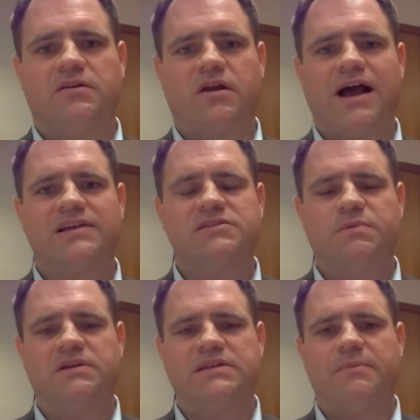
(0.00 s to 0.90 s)
There has to
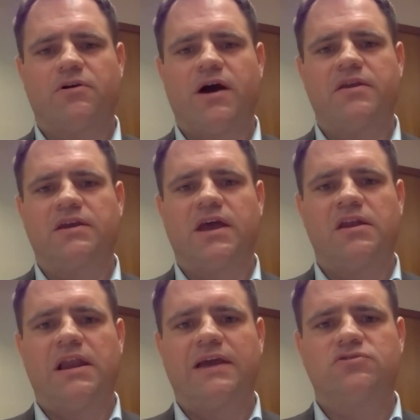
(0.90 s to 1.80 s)
be a democratic and
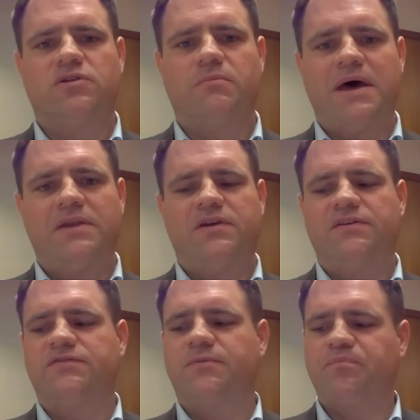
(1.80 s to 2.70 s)
electoral
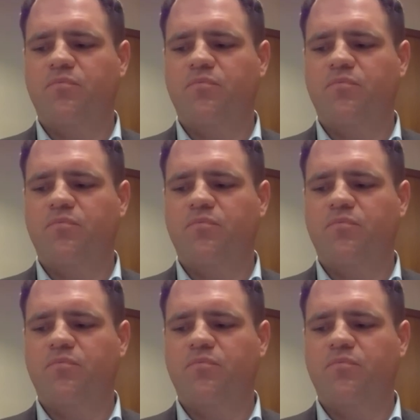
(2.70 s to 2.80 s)
mandate.